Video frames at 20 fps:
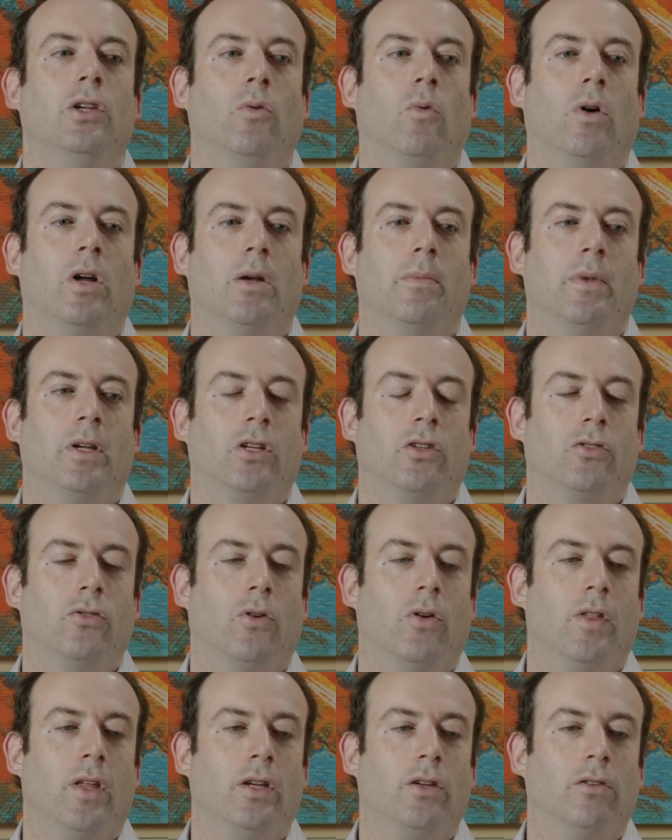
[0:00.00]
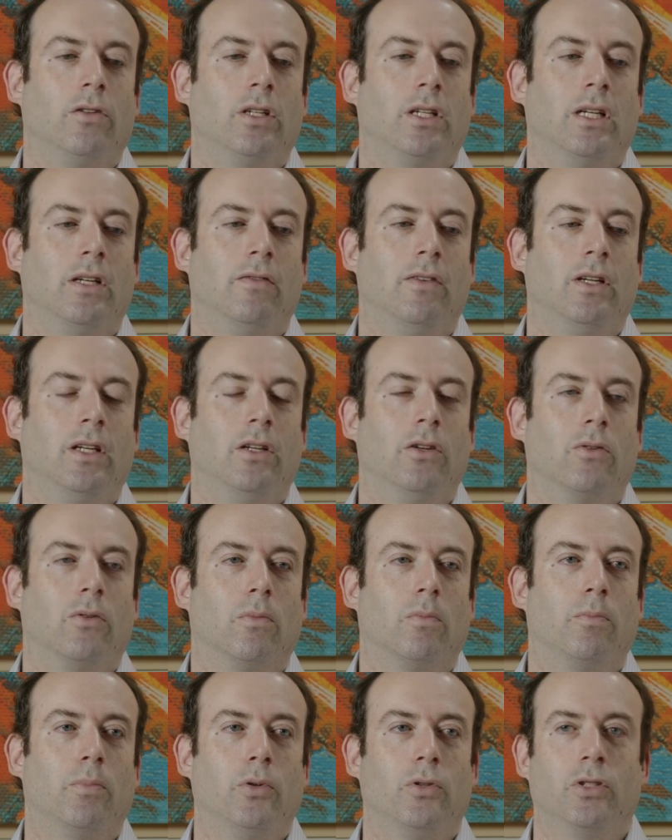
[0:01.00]
want to make sure that you're
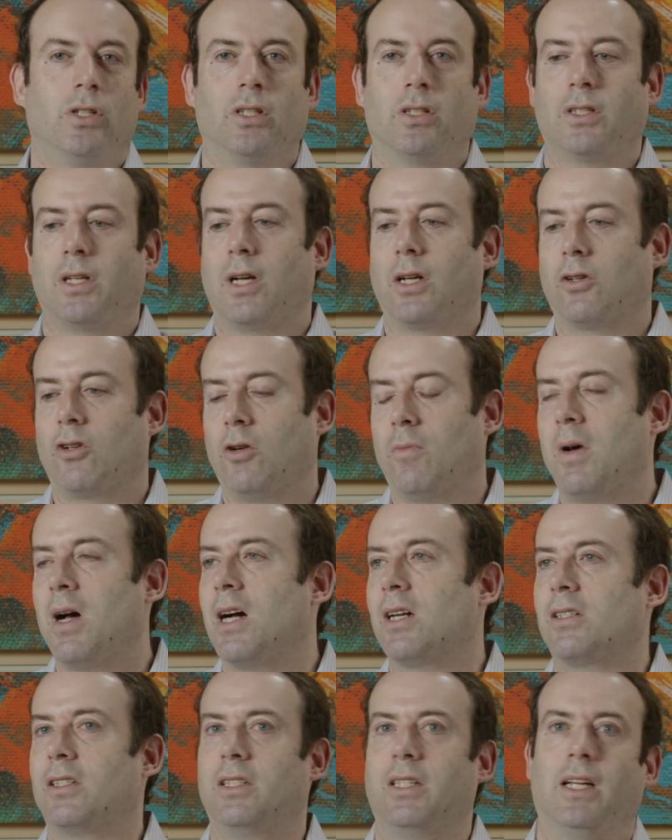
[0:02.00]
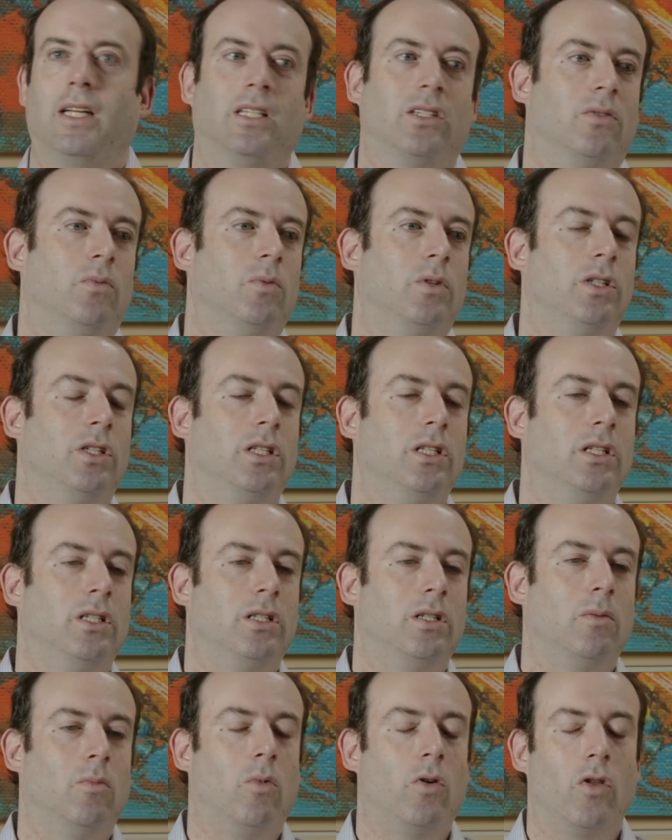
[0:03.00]
boosting cytochrome oxidase, which is
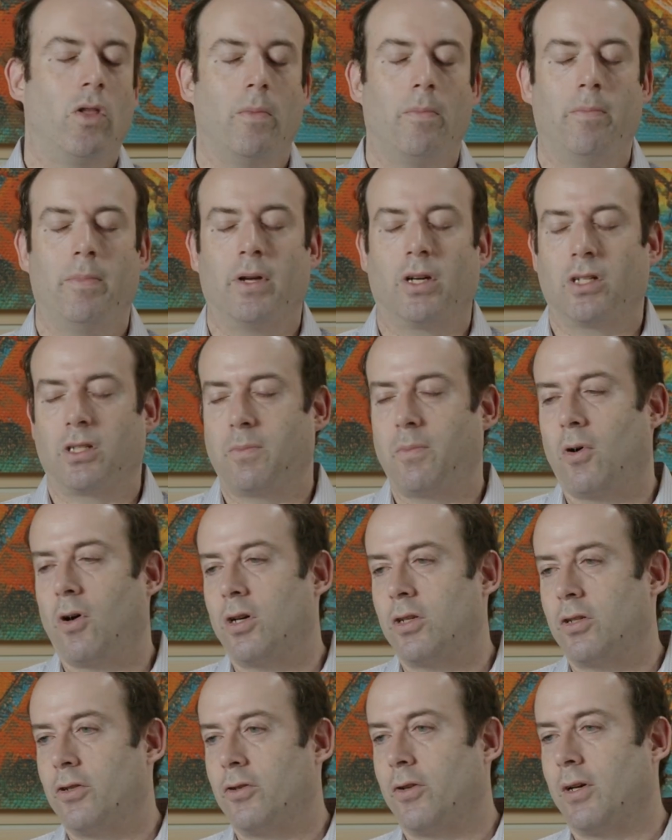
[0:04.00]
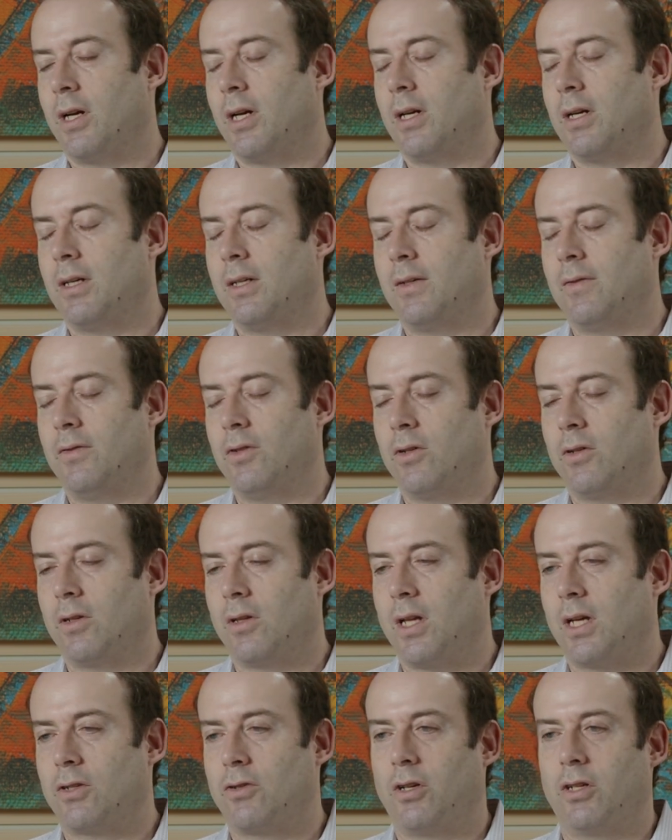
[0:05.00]
one of the biggest parts of your
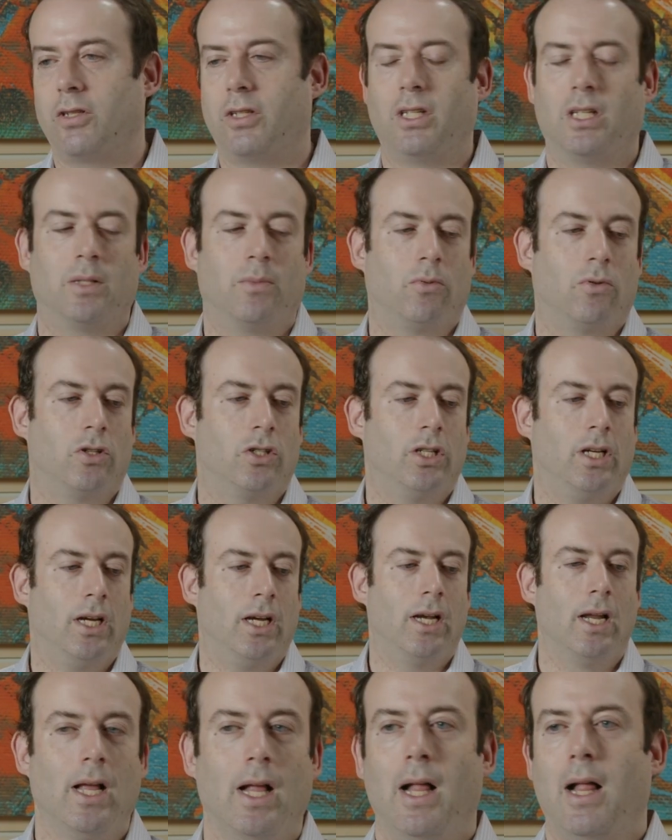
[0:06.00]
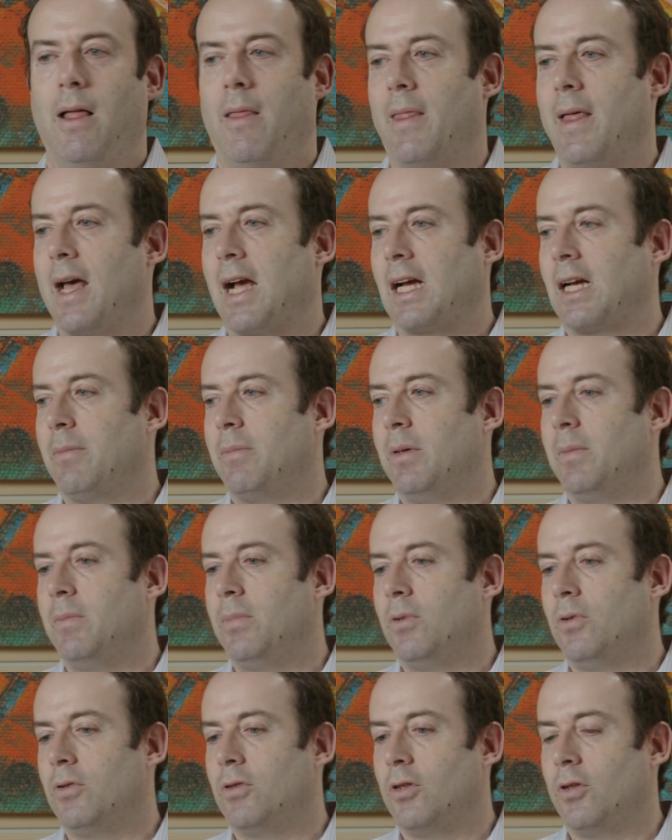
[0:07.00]
electron transport chain. That could be
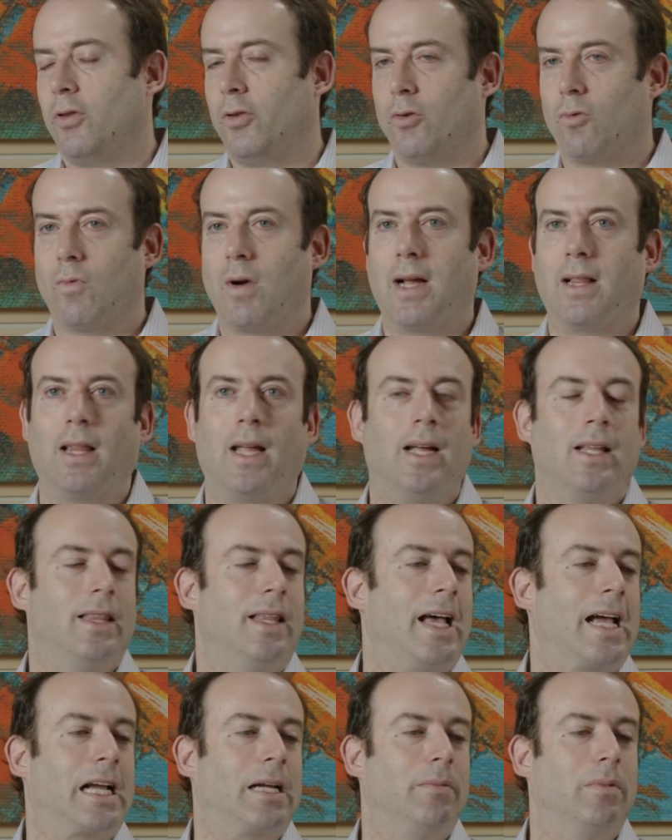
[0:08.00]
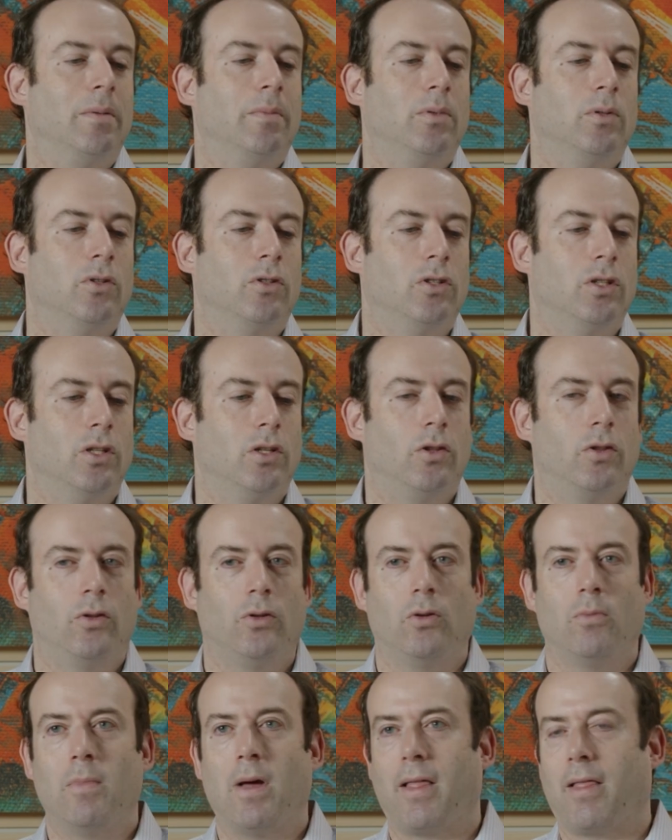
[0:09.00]
boosted through red light, that could be boosted
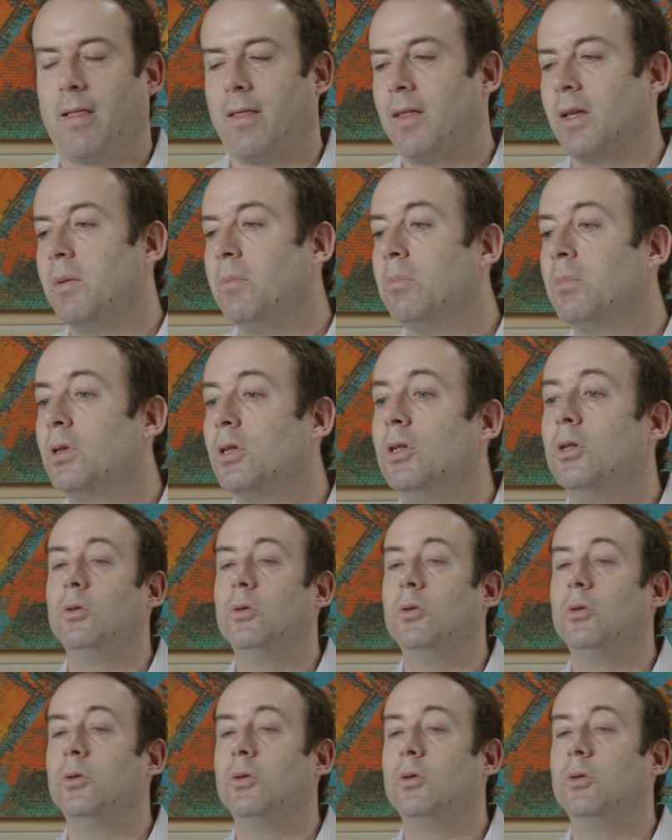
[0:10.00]
through methylene blue,